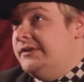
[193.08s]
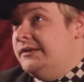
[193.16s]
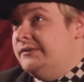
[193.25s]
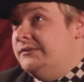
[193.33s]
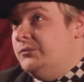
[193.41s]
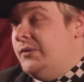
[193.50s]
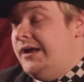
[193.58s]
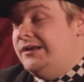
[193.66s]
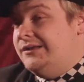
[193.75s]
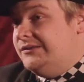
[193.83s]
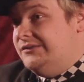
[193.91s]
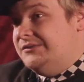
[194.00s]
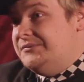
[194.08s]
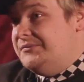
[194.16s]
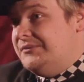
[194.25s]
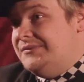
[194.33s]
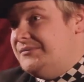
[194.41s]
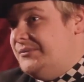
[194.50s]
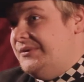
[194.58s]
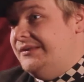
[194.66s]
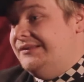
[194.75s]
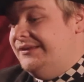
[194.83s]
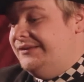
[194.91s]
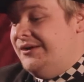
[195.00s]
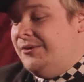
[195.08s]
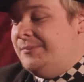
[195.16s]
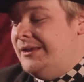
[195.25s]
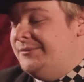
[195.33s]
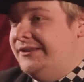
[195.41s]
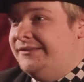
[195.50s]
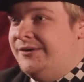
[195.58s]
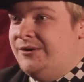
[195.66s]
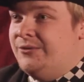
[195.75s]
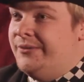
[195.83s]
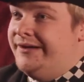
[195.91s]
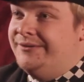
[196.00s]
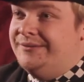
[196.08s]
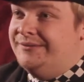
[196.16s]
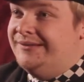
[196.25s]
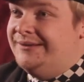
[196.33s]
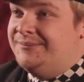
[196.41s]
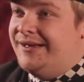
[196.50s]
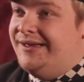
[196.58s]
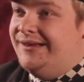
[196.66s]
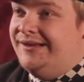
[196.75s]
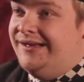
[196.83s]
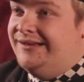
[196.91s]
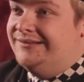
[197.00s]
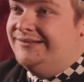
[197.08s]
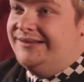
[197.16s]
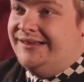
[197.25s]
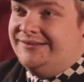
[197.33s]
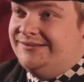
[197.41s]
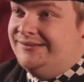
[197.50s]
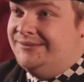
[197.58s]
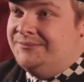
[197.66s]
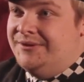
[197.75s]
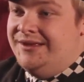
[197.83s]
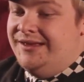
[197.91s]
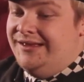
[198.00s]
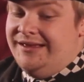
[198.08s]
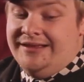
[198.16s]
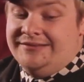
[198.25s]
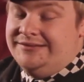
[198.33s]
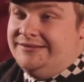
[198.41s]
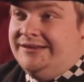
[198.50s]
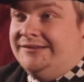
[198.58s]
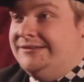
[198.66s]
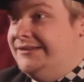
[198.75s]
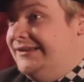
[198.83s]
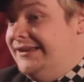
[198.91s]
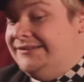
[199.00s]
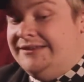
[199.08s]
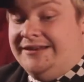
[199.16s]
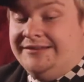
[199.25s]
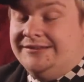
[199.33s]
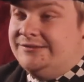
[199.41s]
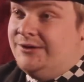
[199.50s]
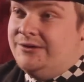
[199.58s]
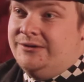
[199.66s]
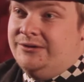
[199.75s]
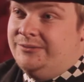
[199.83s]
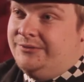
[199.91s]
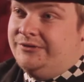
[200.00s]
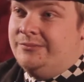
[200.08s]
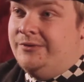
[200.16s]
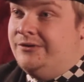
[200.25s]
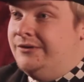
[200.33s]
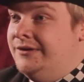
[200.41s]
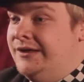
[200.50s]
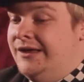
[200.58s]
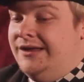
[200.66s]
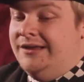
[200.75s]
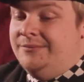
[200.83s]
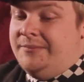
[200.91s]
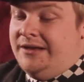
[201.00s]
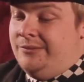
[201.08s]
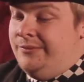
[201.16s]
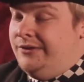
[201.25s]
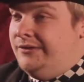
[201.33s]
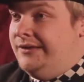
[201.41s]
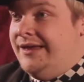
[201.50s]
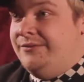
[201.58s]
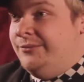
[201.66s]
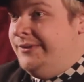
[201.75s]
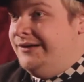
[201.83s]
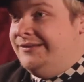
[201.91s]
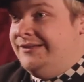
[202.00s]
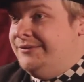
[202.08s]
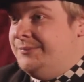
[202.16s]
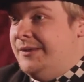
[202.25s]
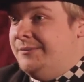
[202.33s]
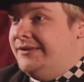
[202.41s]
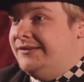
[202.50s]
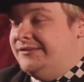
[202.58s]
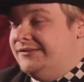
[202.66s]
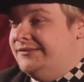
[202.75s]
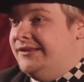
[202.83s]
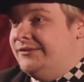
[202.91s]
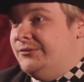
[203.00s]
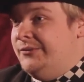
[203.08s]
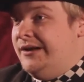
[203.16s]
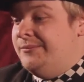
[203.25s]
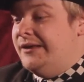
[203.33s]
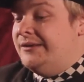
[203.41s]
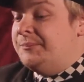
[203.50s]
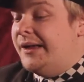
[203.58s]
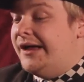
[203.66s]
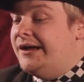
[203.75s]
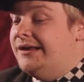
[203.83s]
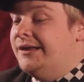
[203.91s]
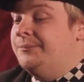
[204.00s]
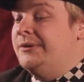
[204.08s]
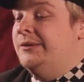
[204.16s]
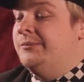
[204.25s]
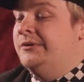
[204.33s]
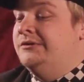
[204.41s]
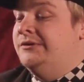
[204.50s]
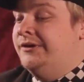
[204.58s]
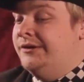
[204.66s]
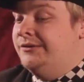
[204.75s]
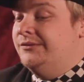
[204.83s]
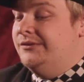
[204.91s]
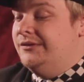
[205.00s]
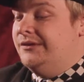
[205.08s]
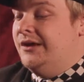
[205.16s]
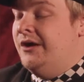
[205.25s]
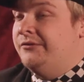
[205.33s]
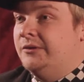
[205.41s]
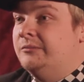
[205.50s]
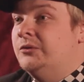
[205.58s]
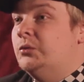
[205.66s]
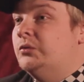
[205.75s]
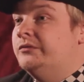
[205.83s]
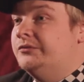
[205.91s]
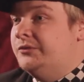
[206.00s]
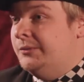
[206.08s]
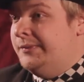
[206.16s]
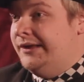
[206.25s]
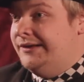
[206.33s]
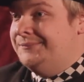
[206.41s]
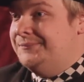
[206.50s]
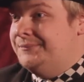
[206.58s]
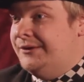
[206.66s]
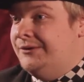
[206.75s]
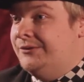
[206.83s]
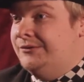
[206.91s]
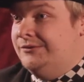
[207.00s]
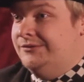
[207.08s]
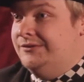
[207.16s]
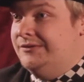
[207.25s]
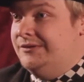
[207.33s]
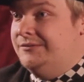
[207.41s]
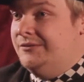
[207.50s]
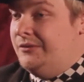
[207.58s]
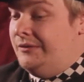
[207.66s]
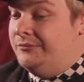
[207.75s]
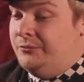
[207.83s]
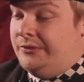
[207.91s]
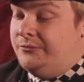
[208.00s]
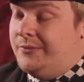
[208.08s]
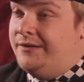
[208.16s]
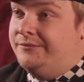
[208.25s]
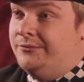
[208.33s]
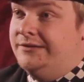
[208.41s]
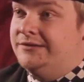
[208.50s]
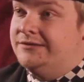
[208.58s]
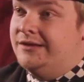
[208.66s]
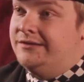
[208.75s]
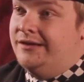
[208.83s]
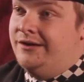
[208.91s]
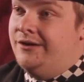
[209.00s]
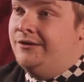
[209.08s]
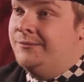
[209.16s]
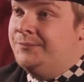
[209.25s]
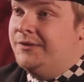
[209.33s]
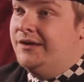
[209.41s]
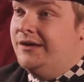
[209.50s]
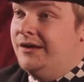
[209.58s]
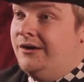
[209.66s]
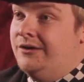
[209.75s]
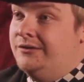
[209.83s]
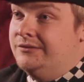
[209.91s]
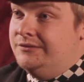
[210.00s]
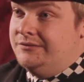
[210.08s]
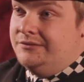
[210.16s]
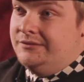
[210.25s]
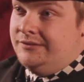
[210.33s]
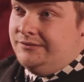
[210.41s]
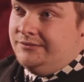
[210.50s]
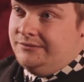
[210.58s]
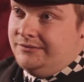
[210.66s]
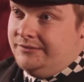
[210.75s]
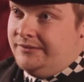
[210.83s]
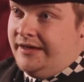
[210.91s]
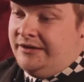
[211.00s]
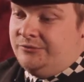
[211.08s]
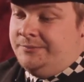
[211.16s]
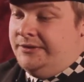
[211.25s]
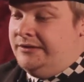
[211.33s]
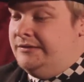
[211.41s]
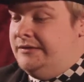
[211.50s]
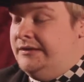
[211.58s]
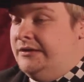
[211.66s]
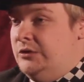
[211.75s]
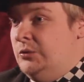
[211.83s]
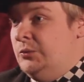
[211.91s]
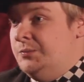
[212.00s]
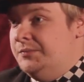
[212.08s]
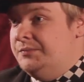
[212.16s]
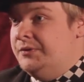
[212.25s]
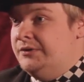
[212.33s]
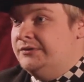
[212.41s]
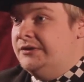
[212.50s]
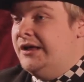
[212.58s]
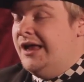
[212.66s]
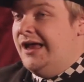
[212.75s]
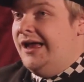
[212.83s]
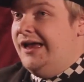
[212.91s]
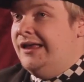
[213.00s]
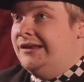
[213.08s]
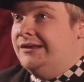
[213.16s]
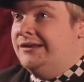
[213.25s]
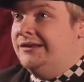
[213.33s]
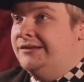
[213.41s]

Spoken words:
that why not? There are people that are queer in Pajala, as it is in Stockholm, Göteborg, Malmö. Everywhere there are people that's queer, but in Pajala, people often move from here because, and with one of the reasons that they are HBTQ person, and